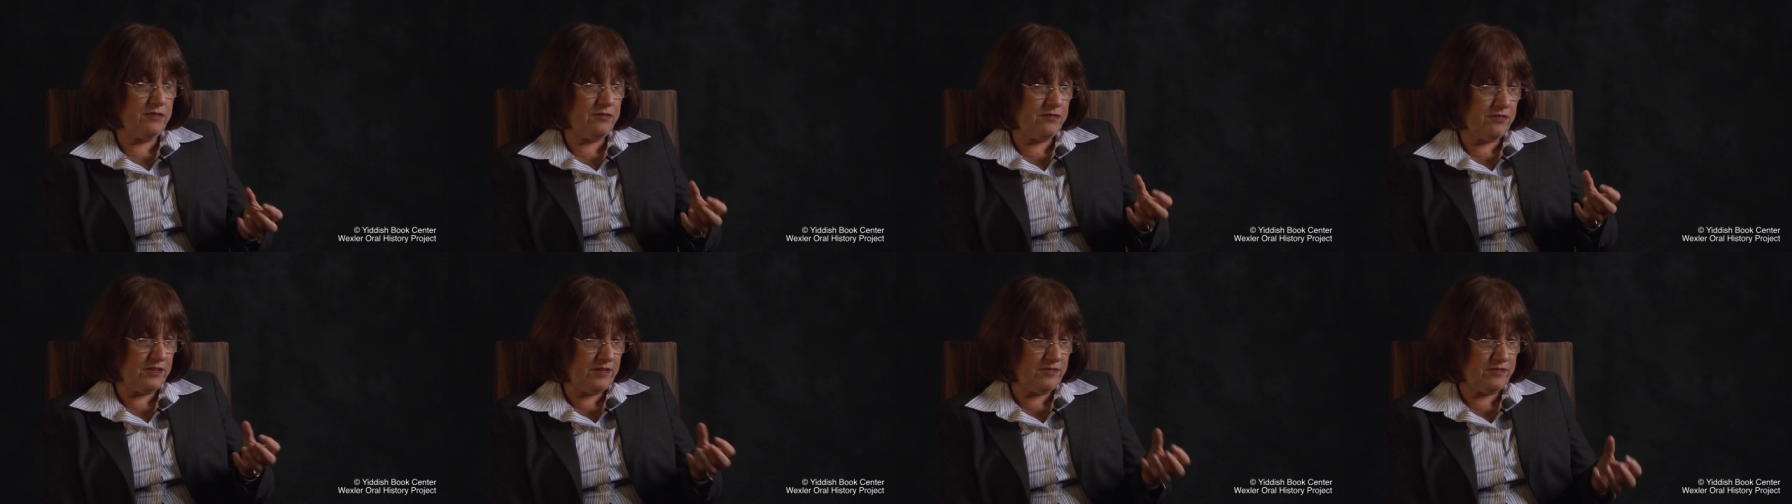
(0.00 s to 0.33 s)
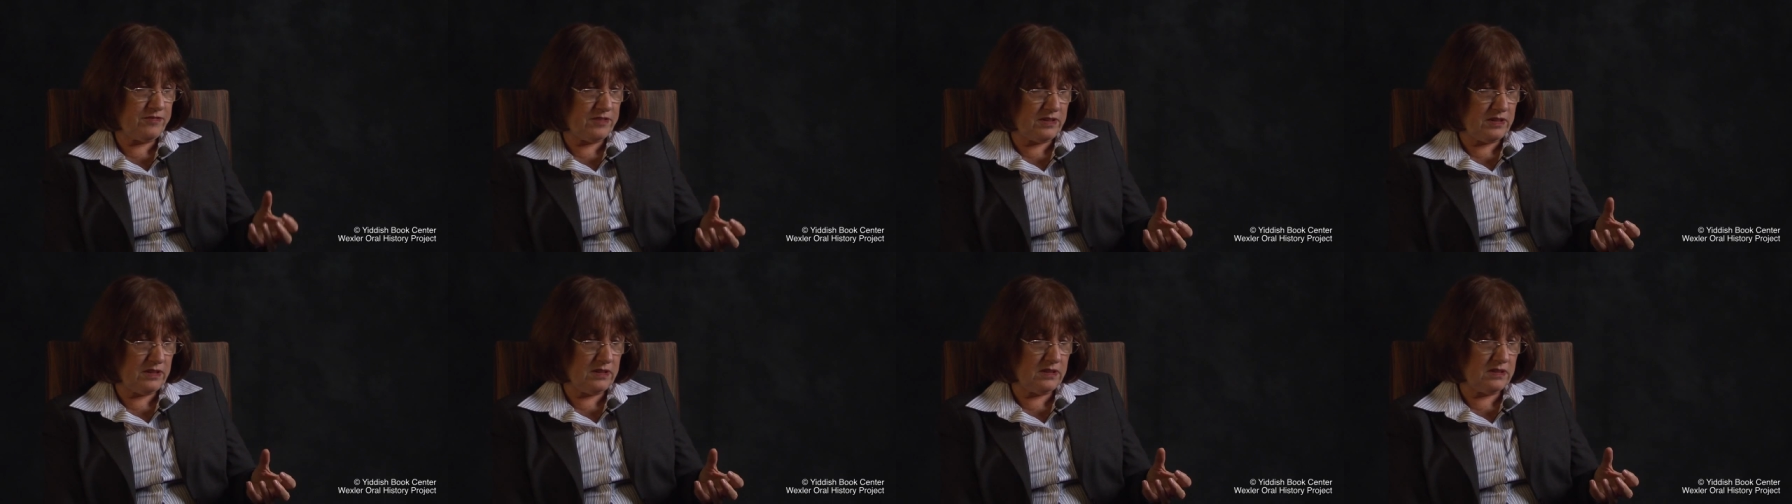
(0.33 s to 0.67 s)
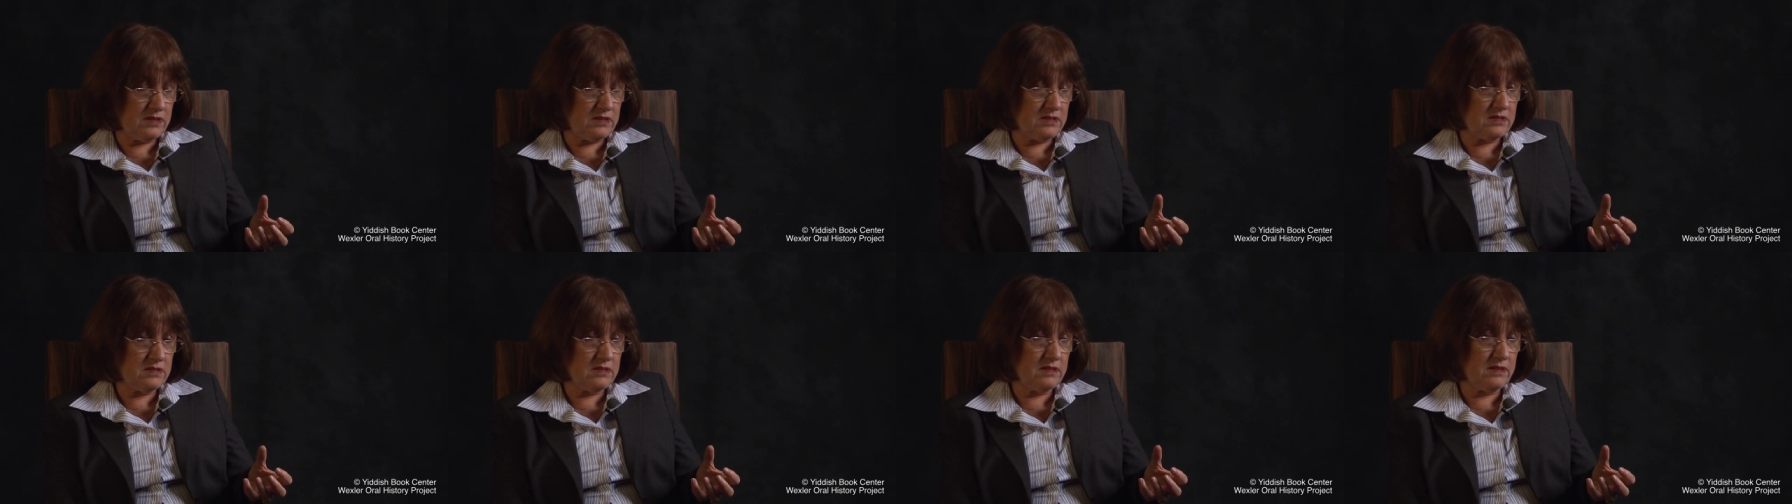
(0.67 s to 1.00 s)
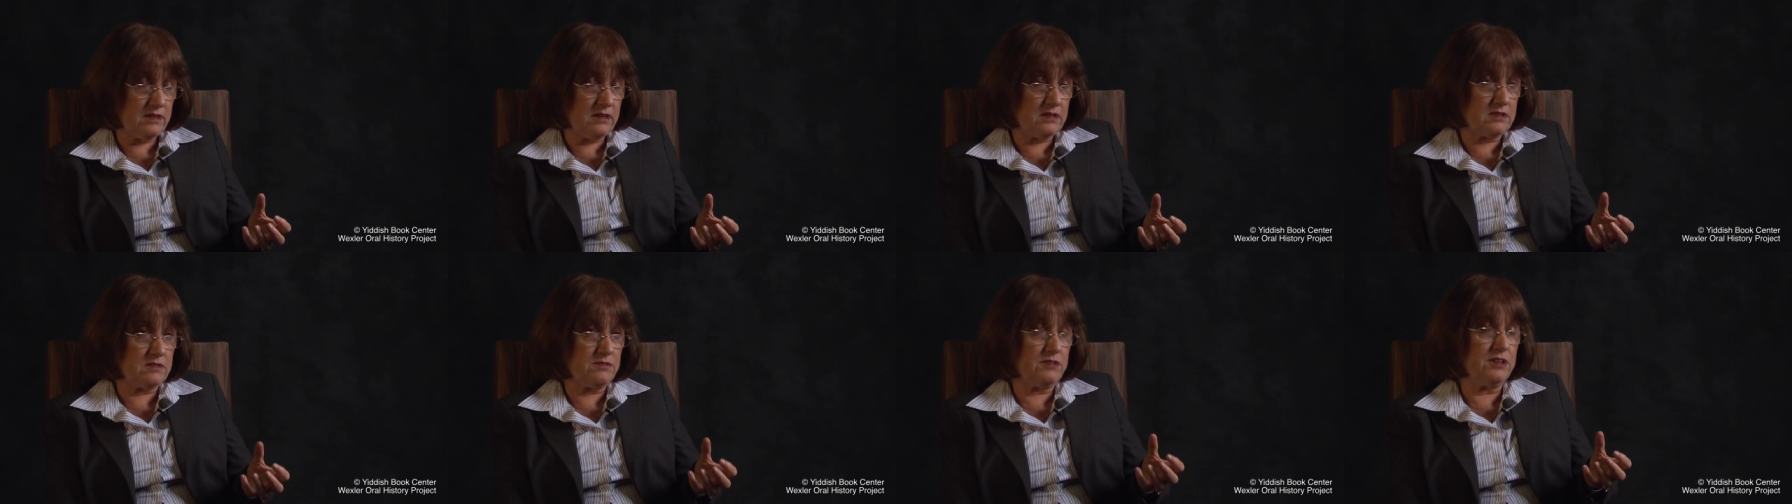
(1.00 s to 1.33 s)
50s
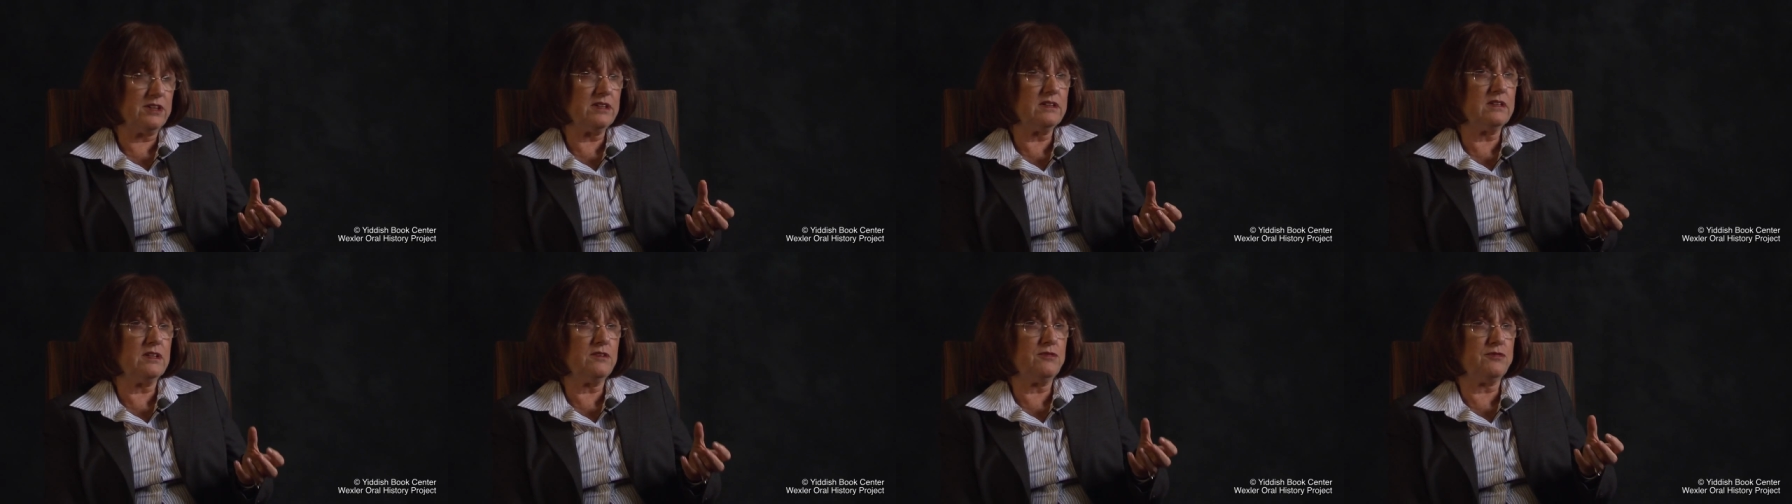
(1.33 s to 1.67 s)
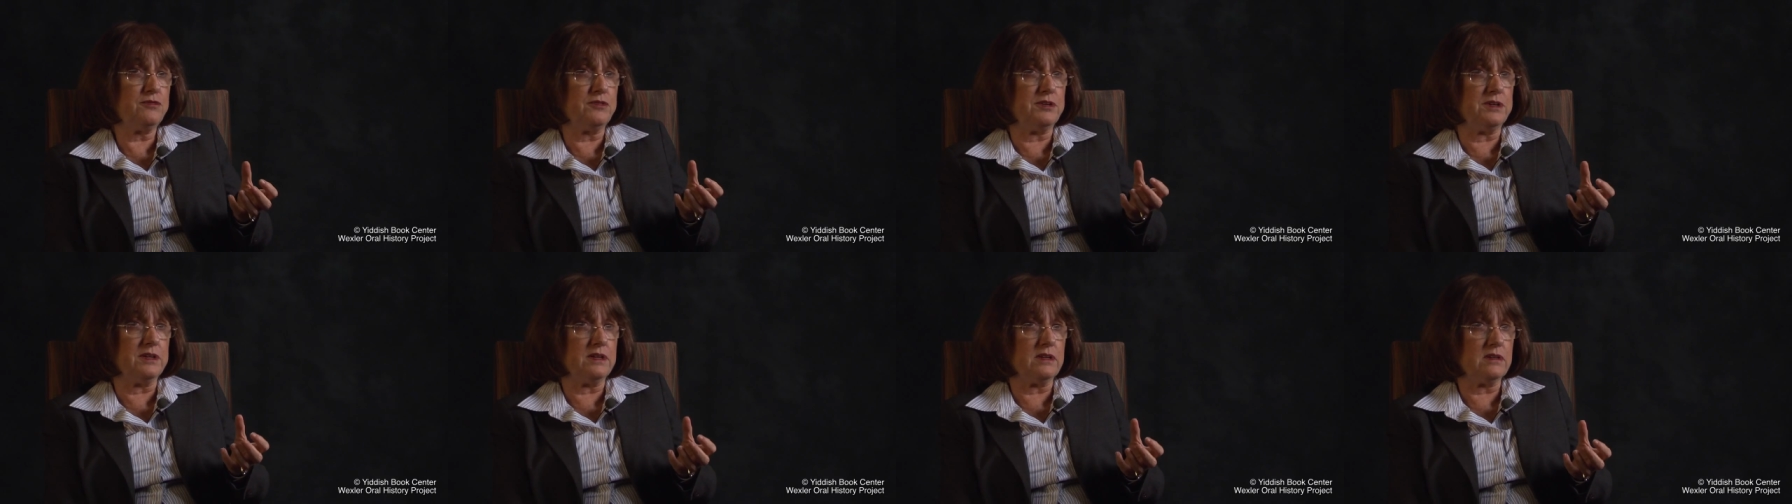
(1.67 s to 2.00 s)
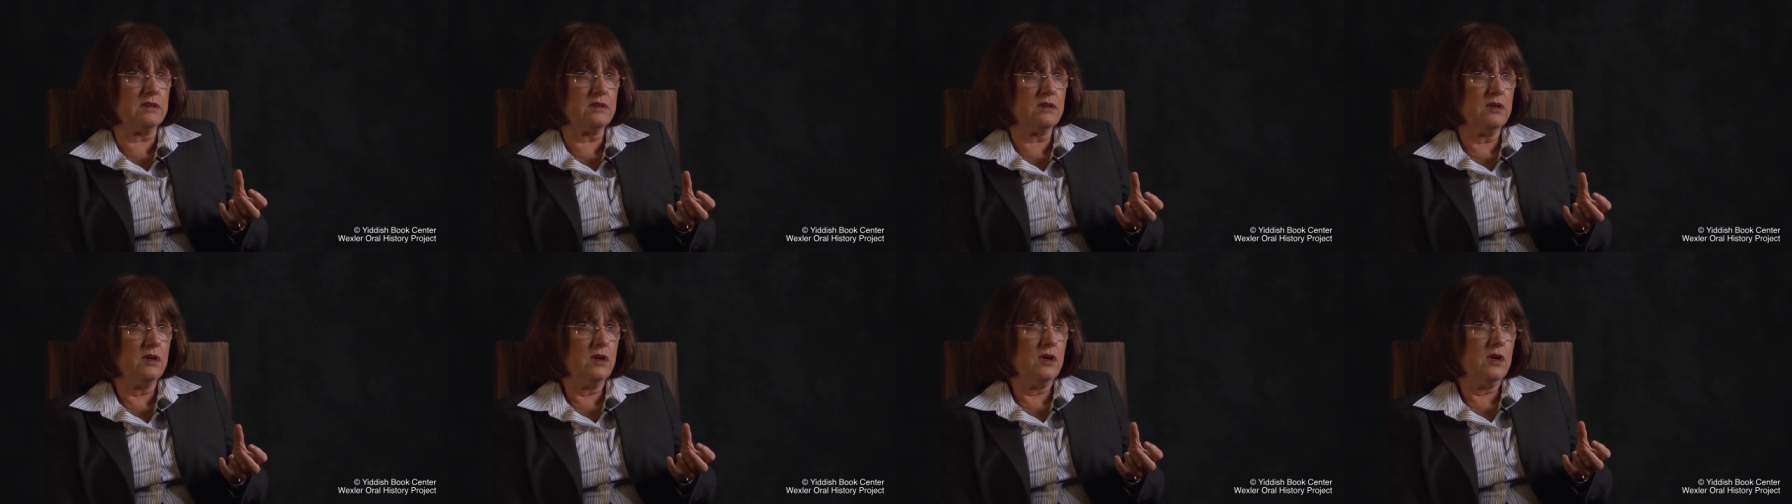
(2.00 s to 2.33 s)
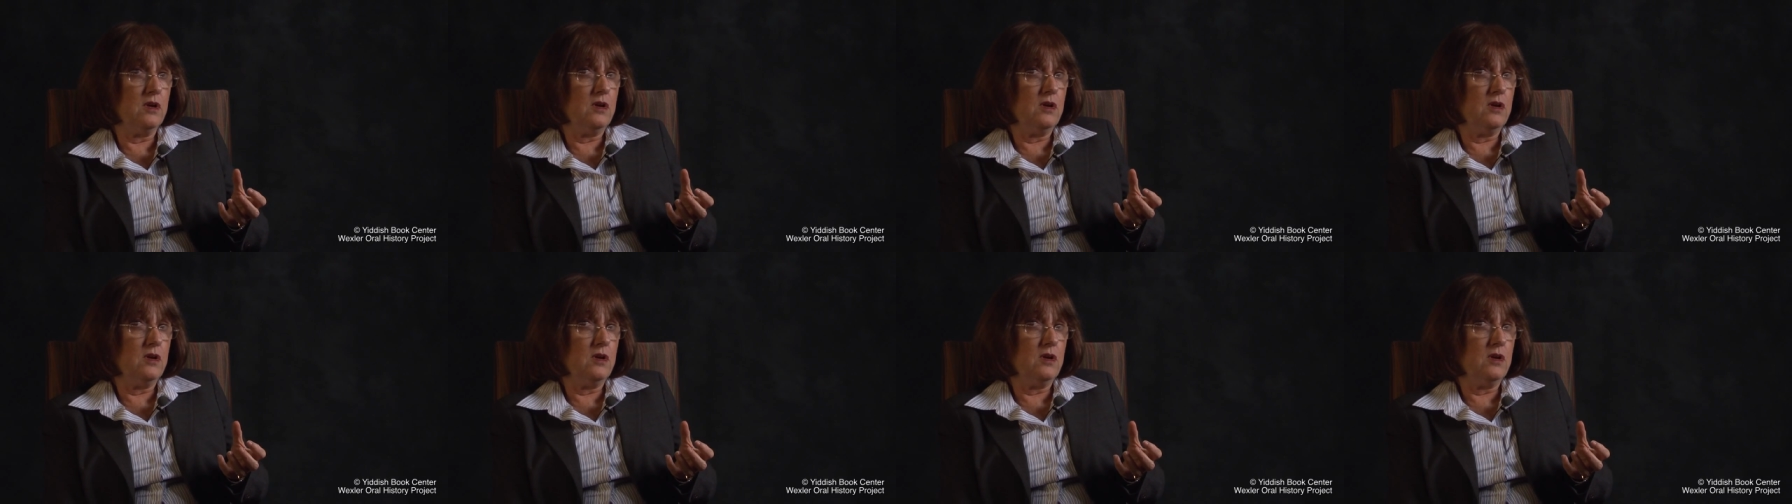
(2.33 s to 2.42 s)
is very different